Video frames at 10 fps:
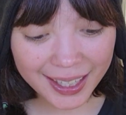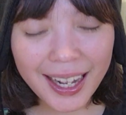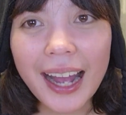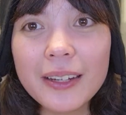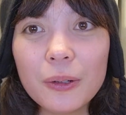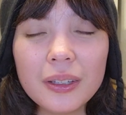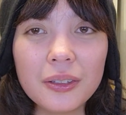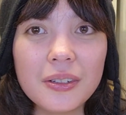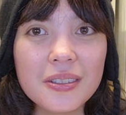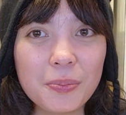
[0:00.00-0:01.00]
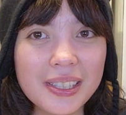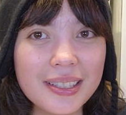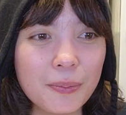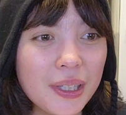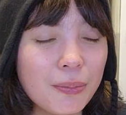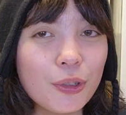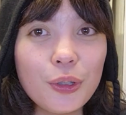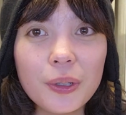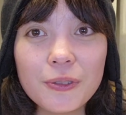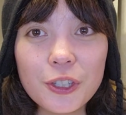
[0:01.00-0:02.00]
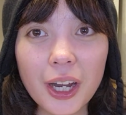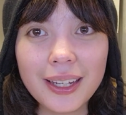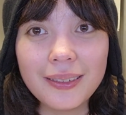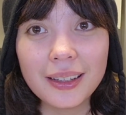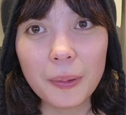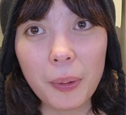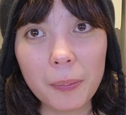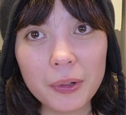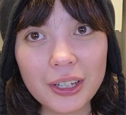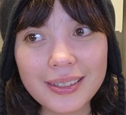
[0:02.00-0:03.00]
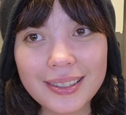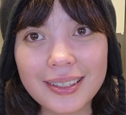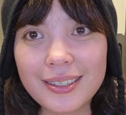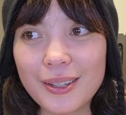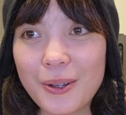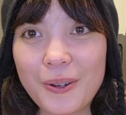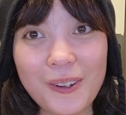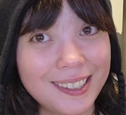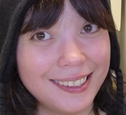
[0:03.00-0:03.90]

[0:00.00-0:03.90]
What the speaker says: I know that there's been some people who have tried the poppers. So